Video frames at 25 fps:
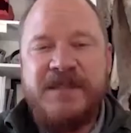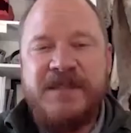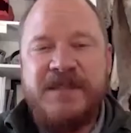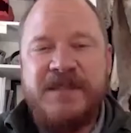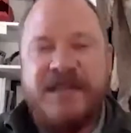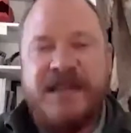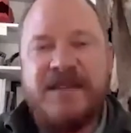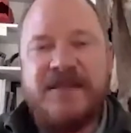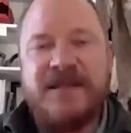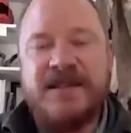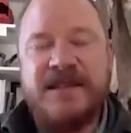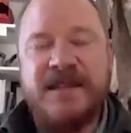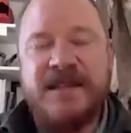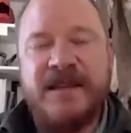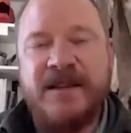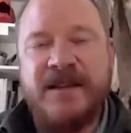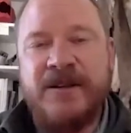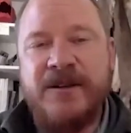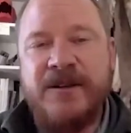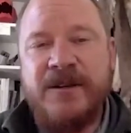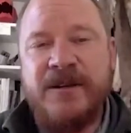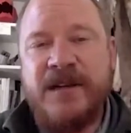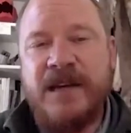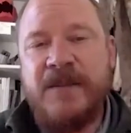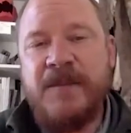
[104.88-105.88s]
Staler,
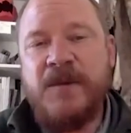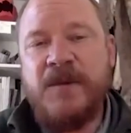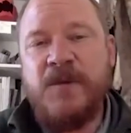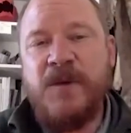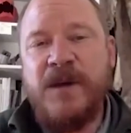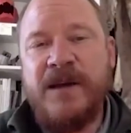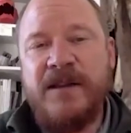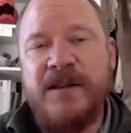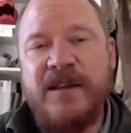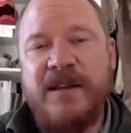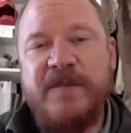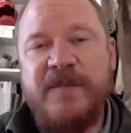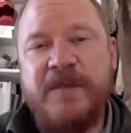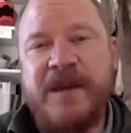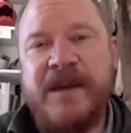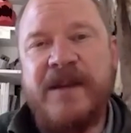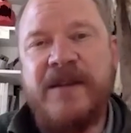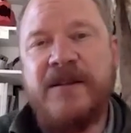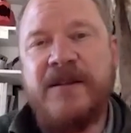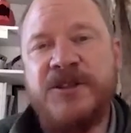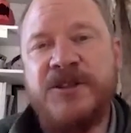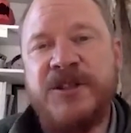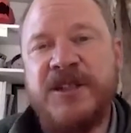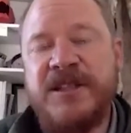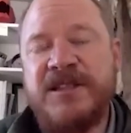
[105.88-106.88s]
and I'm a wildlife
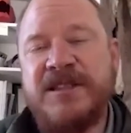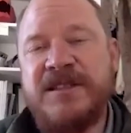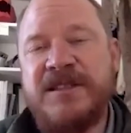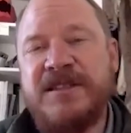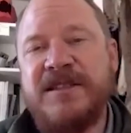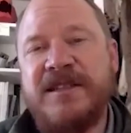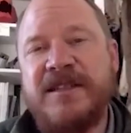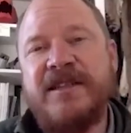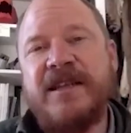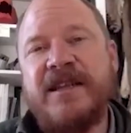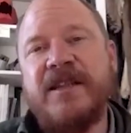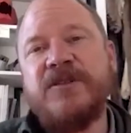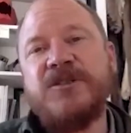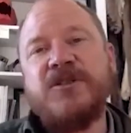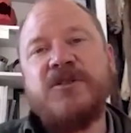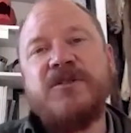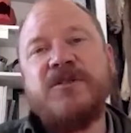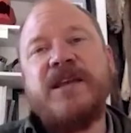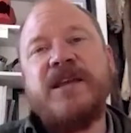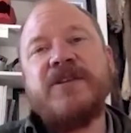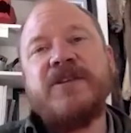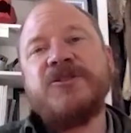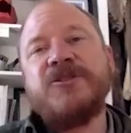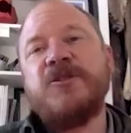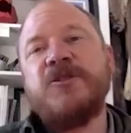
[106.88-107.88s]
biologist in Yellowstone
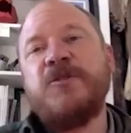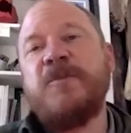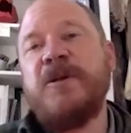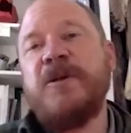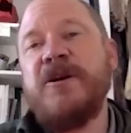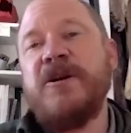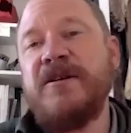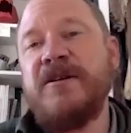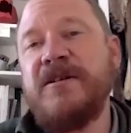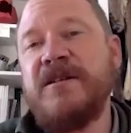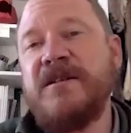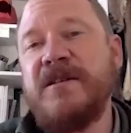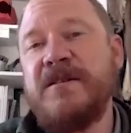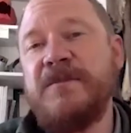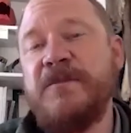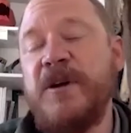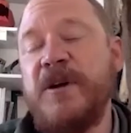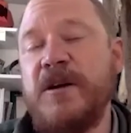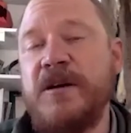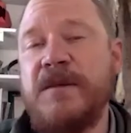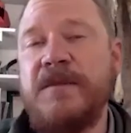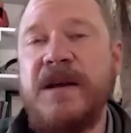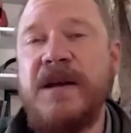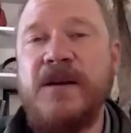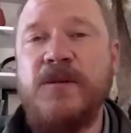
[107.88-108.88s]
National Park. And
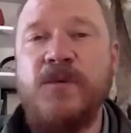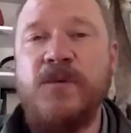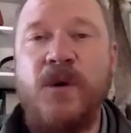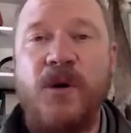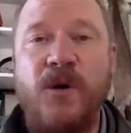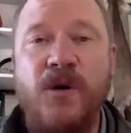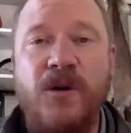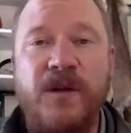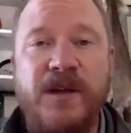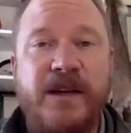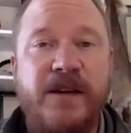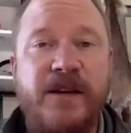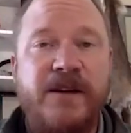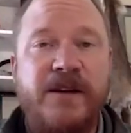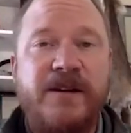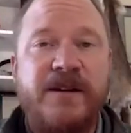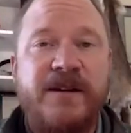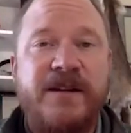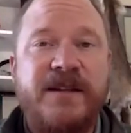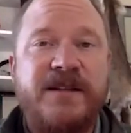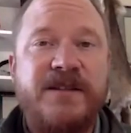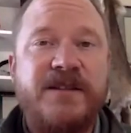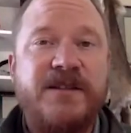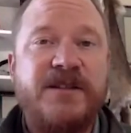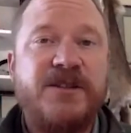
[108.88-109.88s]
part of my role here
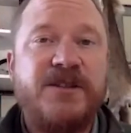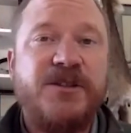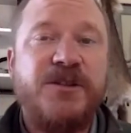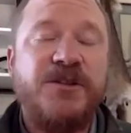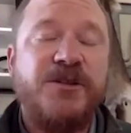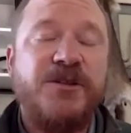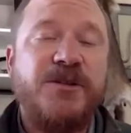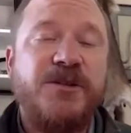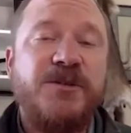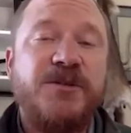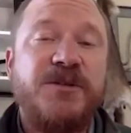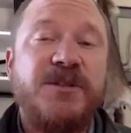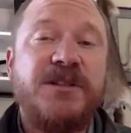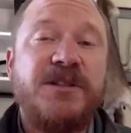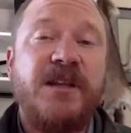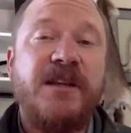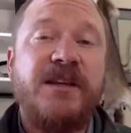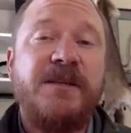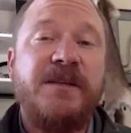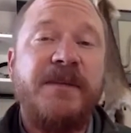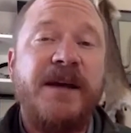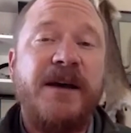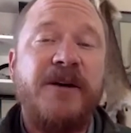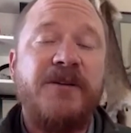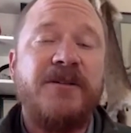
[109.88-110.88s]
is to
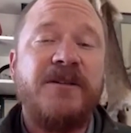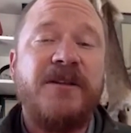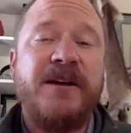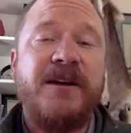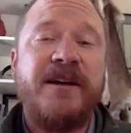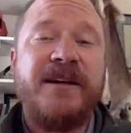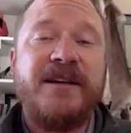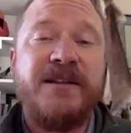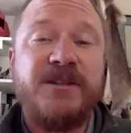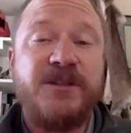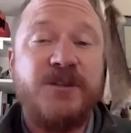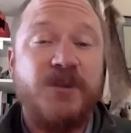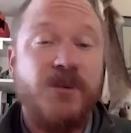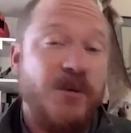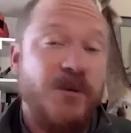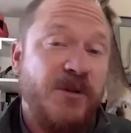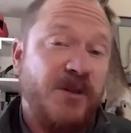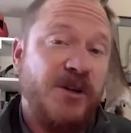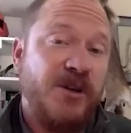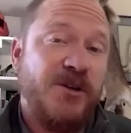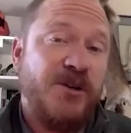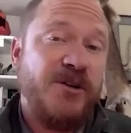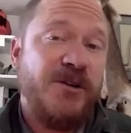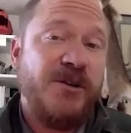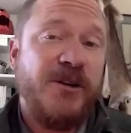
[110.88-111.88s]
study mountain lions, or the
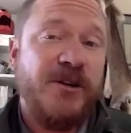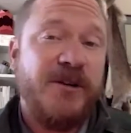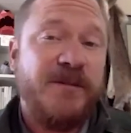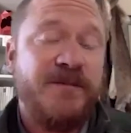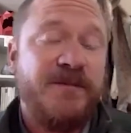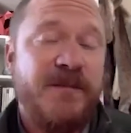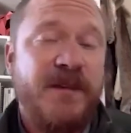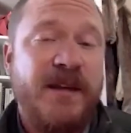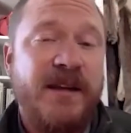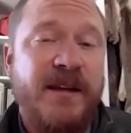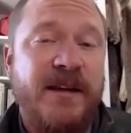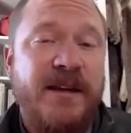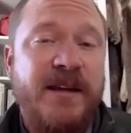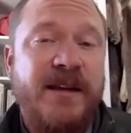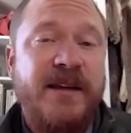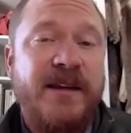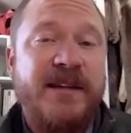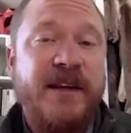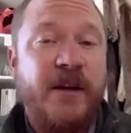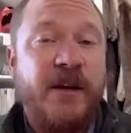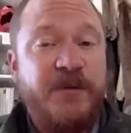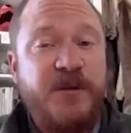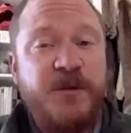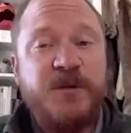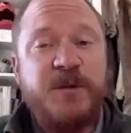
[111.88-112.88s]
cougar.
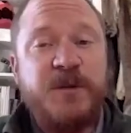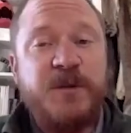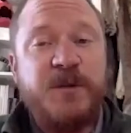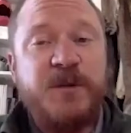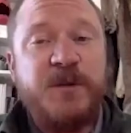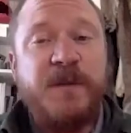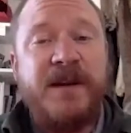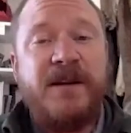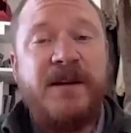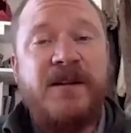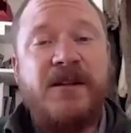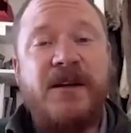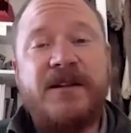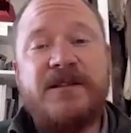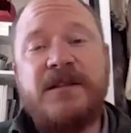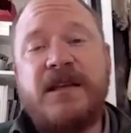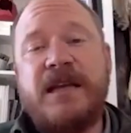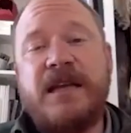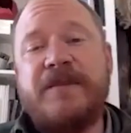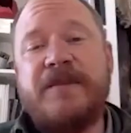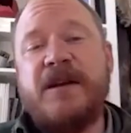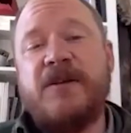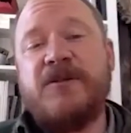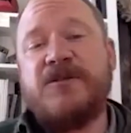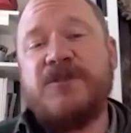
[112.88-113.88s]
Now, if you spend a lot of
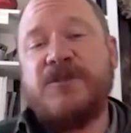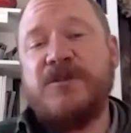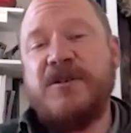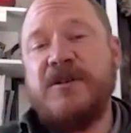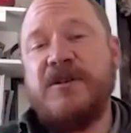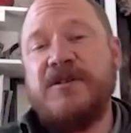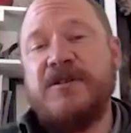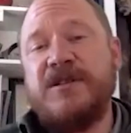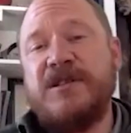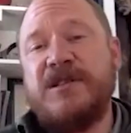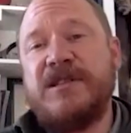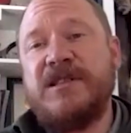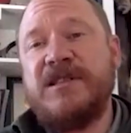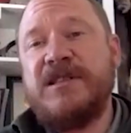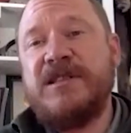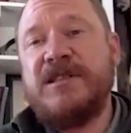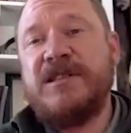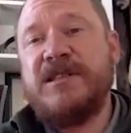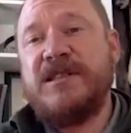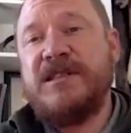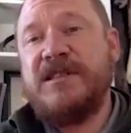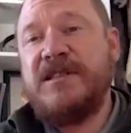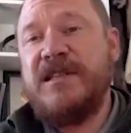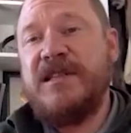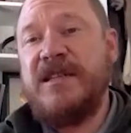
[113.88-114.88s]
time
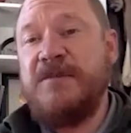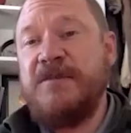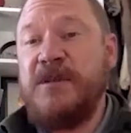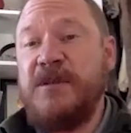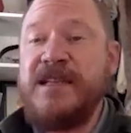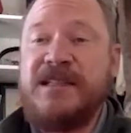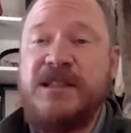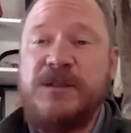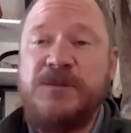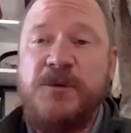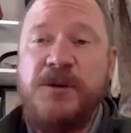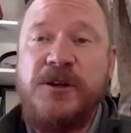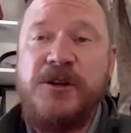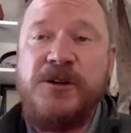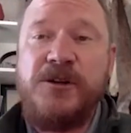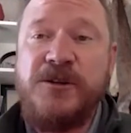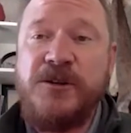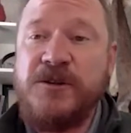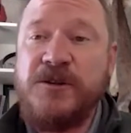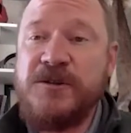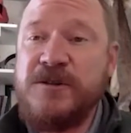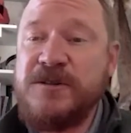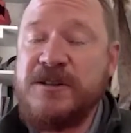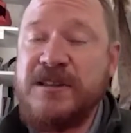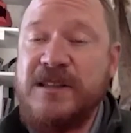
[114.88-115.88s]
outdoors in places where
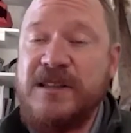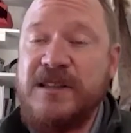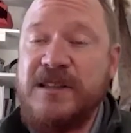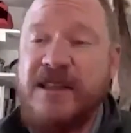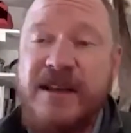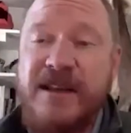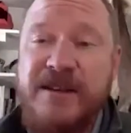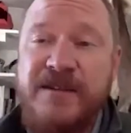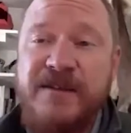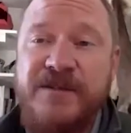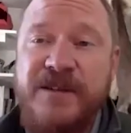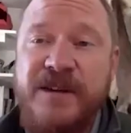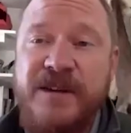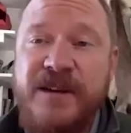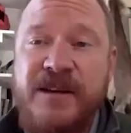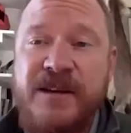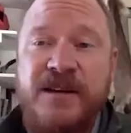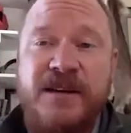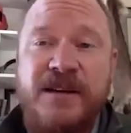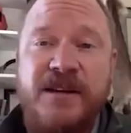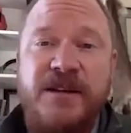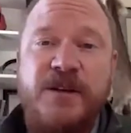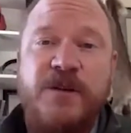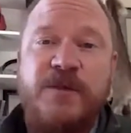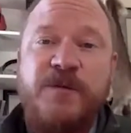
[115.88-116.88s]
cougars live,
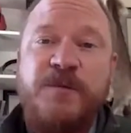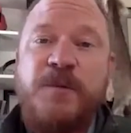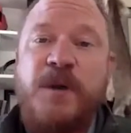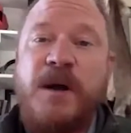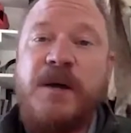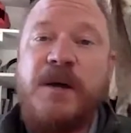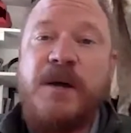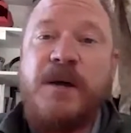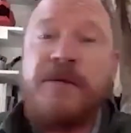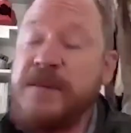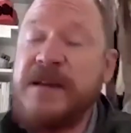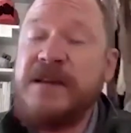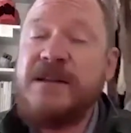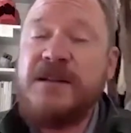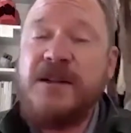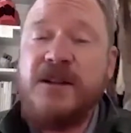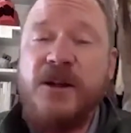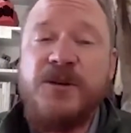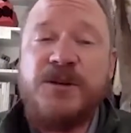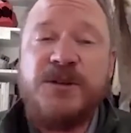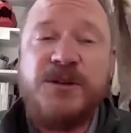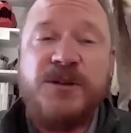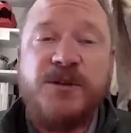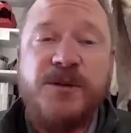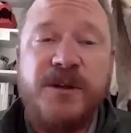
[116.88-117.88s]
you've probably been
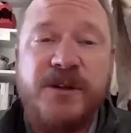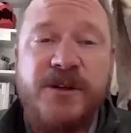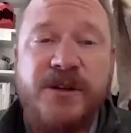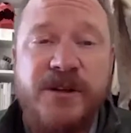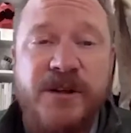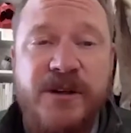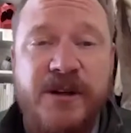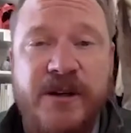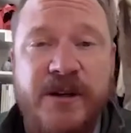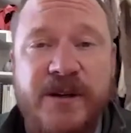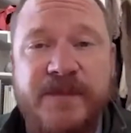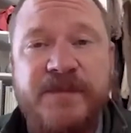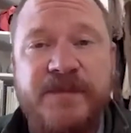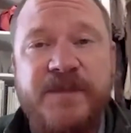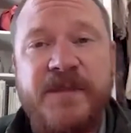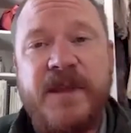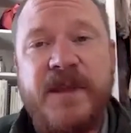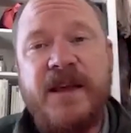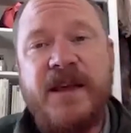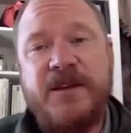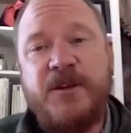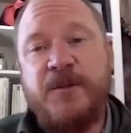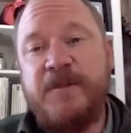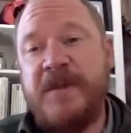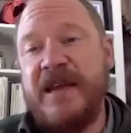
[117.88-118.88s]
close to a cougar.
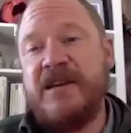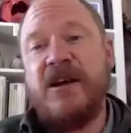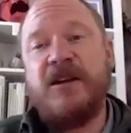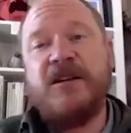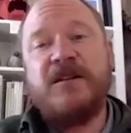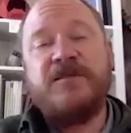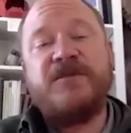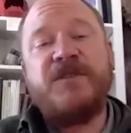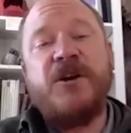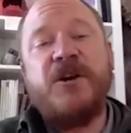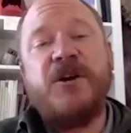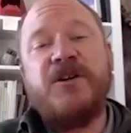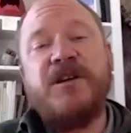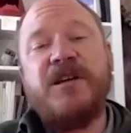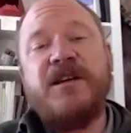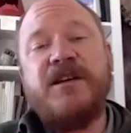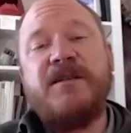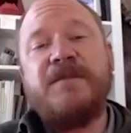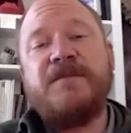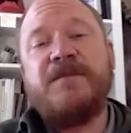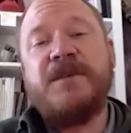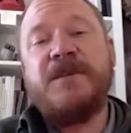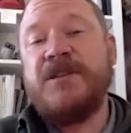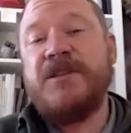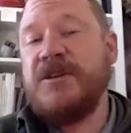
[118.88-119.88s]
And you may not have known
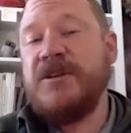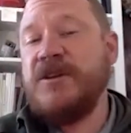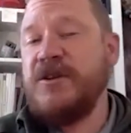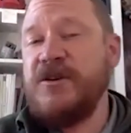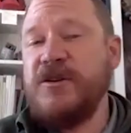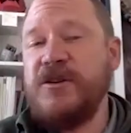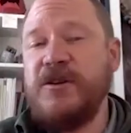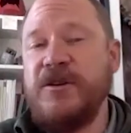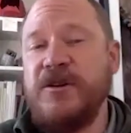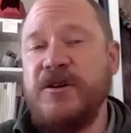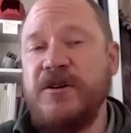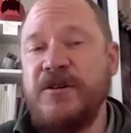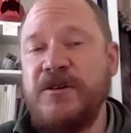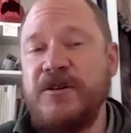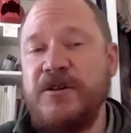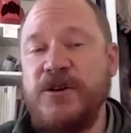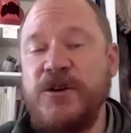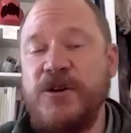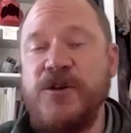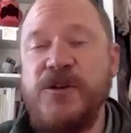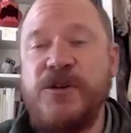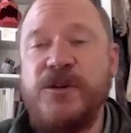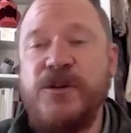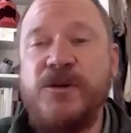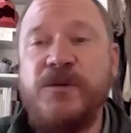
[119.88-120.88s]
it, but the cougar
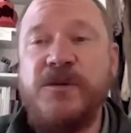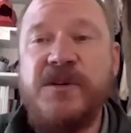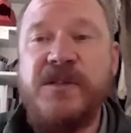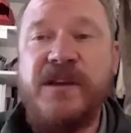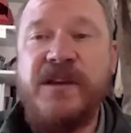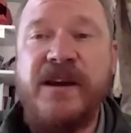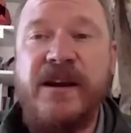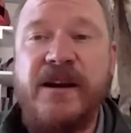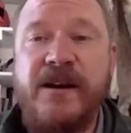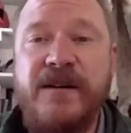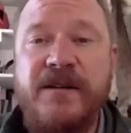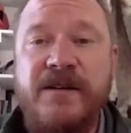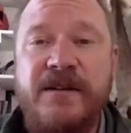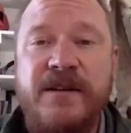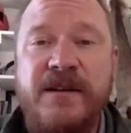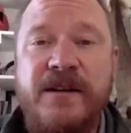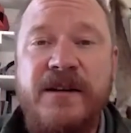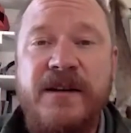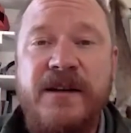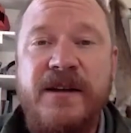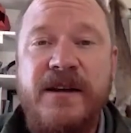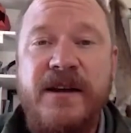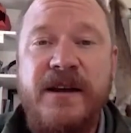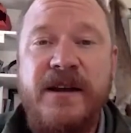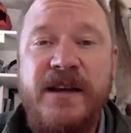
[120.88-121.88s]
knew you were there,
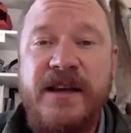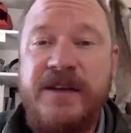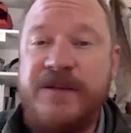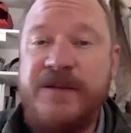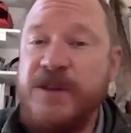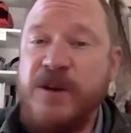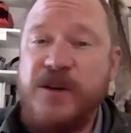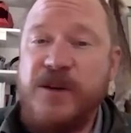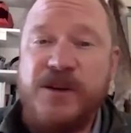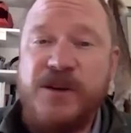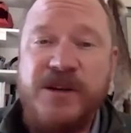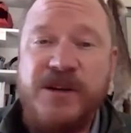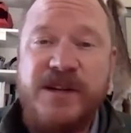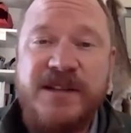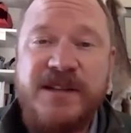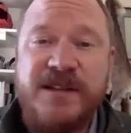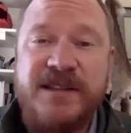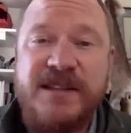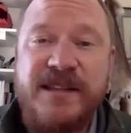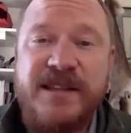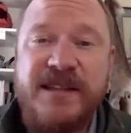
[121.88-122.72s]
even though you didn't see